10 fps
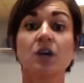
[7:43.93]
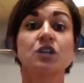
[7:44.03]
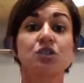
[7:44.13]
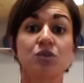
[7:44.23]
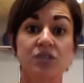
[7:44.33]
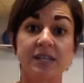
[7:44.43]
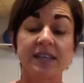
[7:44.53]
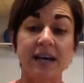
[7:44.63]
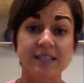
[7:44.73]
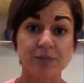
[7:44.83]
So see,
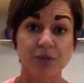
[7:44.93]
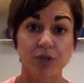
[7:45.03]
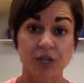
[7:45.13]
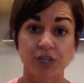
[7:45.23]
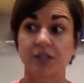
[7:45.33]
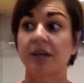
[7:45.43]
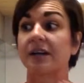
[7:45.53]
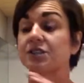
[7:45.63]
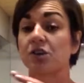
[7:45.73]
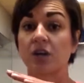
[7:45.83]
that's a progression there. I
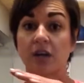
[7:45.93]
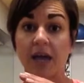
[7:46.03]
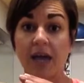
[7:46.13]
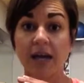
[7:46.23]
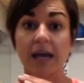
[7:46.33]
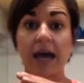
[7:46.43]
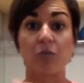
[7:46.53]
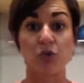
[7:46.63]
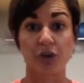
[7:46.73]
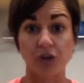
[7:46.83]
started on 8, I'm
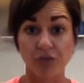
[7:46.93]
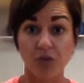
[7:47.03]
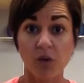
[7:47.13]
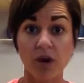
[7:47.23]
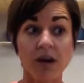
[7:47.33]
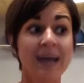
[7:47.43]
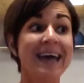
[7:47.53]
working to 4,